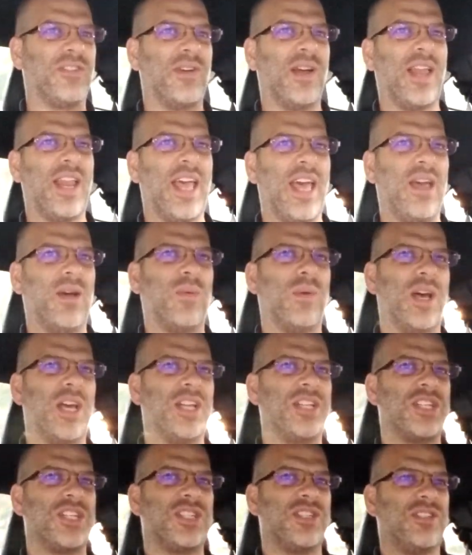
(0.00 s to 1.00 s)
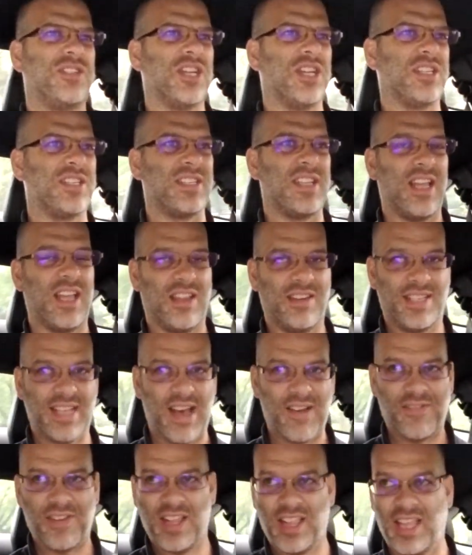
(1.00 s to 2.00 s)
in it, which just
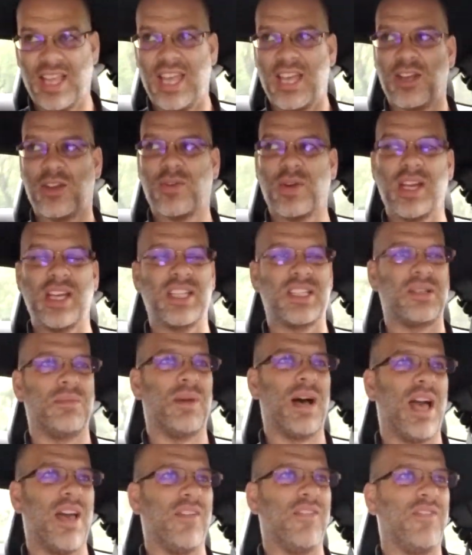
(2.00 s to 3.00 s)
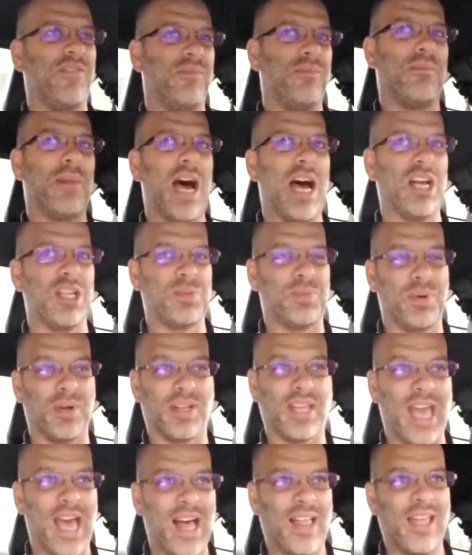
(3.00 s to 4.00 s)
definitely increased my miles per
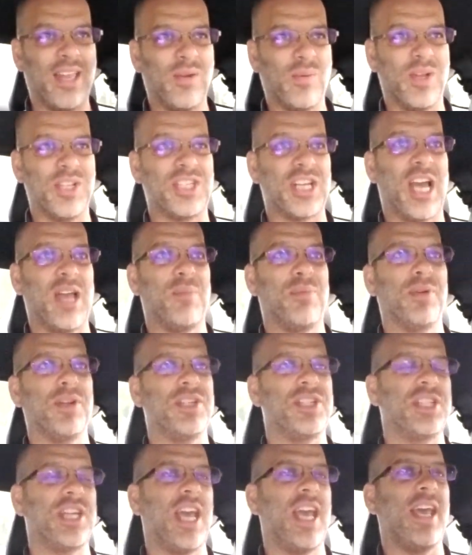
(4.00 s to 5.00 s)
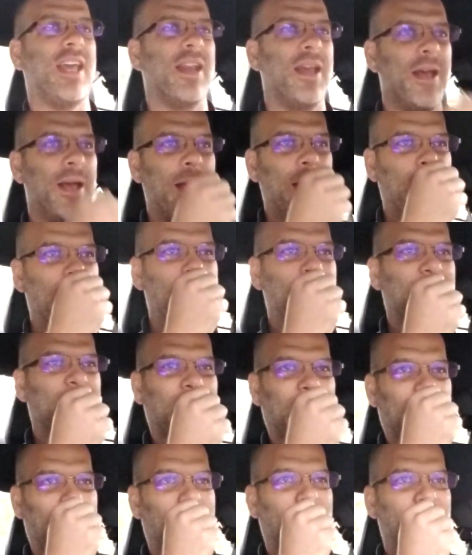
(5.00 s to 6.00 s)
gallon, which I appreciate.
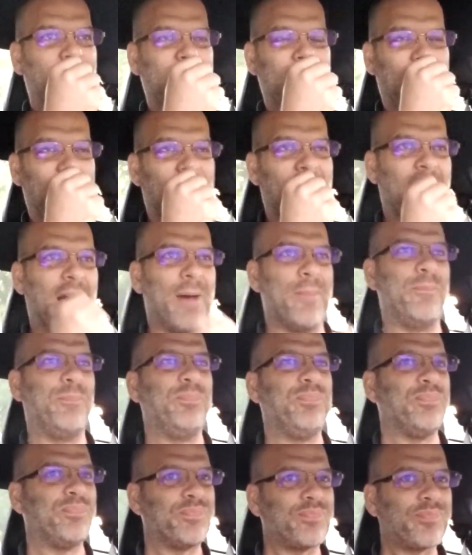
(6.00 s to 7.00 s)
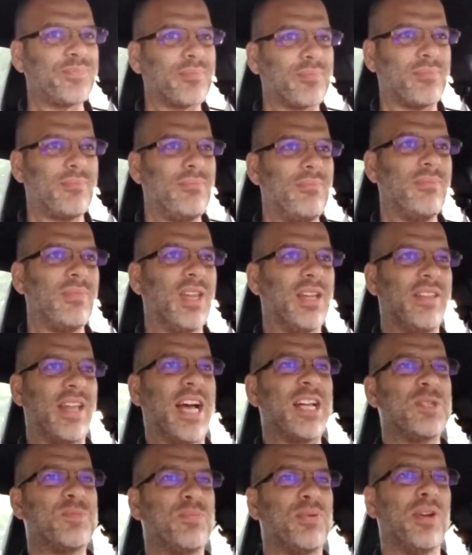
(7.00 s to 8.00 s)
And
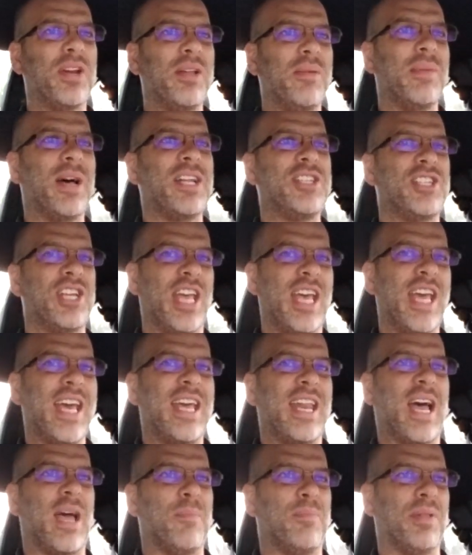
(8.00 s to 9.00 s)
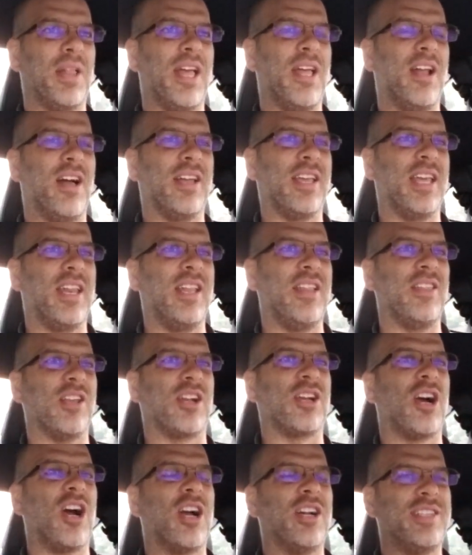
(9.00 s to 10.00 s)
that's pretty much it. I plan on getting the
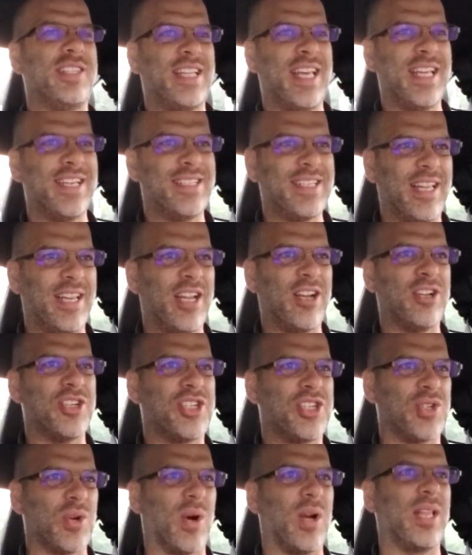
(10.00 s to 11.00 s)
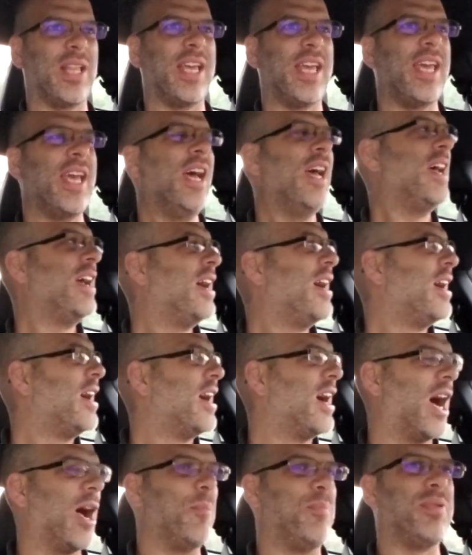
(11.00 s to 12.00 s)
car tinted here shortly.
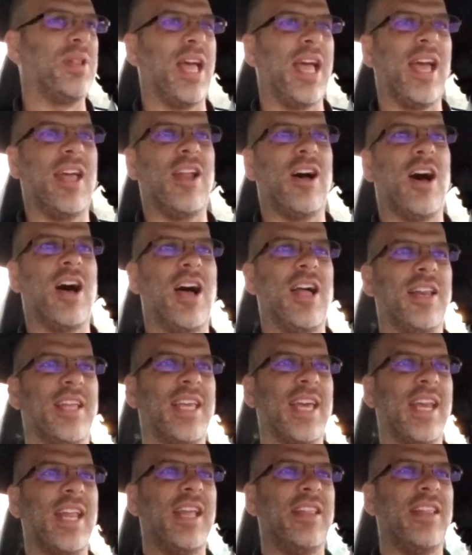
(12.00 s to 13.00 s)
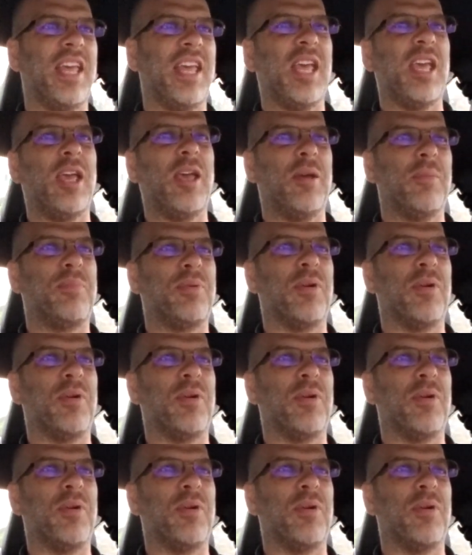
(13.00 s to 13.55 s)
I plan on getting the